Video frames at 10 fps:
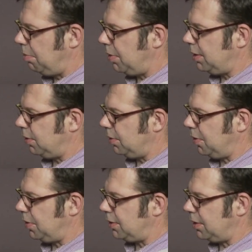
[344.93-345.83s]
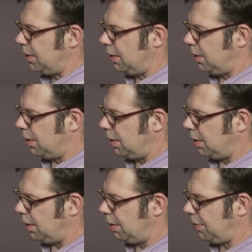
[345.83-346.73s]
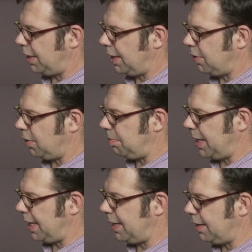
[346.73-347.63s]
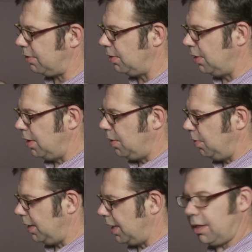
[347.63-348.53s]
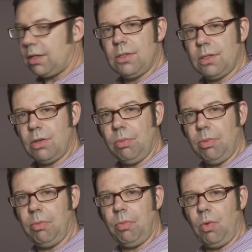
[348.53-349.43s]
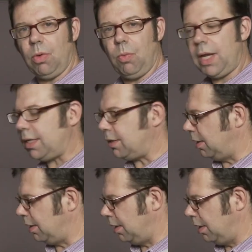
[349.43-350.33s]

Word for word: But you'll notice, if I let go of the panhandle, we got a considerable more weight